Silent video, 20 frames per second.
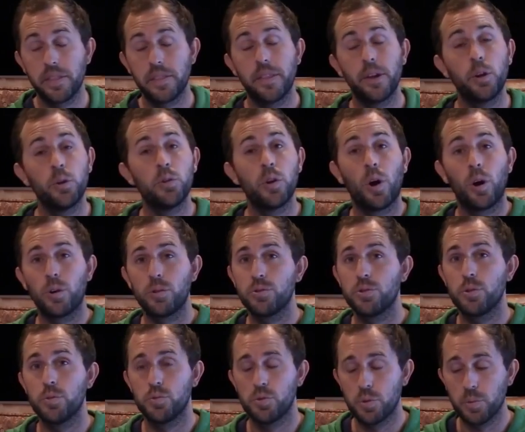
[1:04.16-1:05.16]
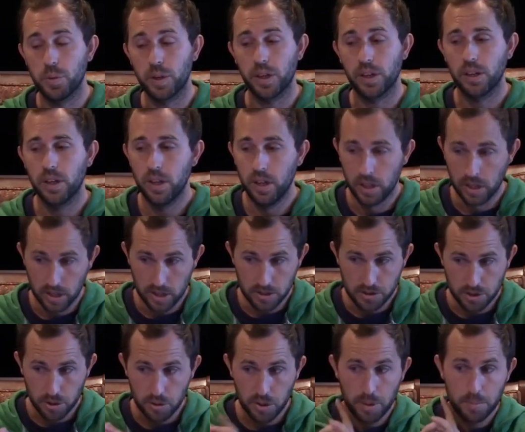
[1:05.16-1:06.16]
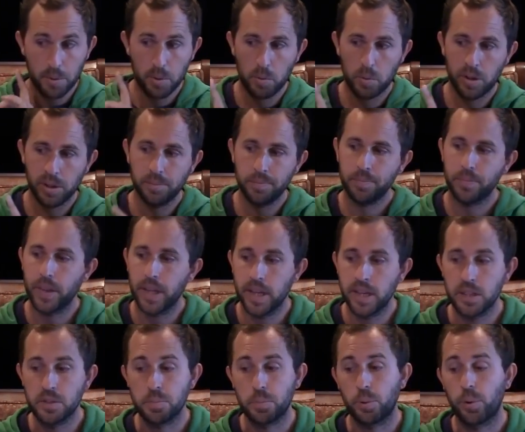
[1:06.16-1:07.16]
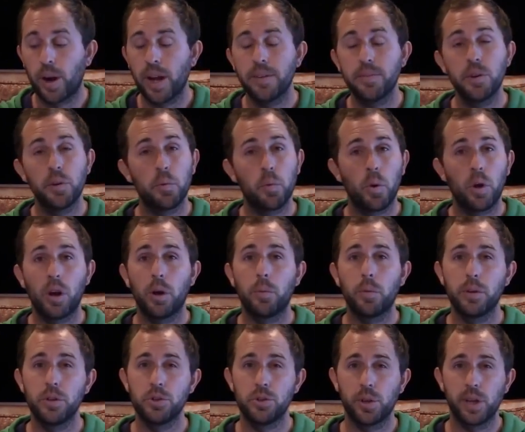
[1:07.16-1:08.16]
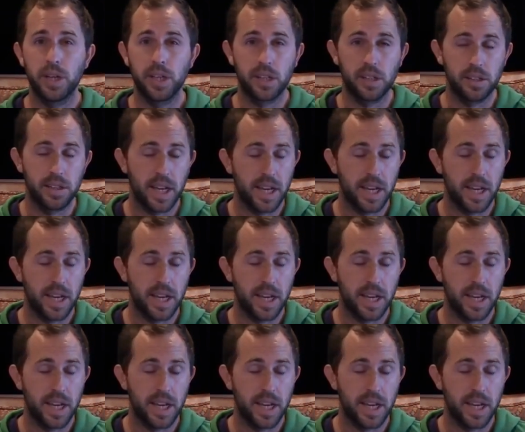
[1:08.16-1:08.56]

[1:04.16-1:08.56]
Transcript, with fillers: that they're also doing. So number one is private one-on-one training.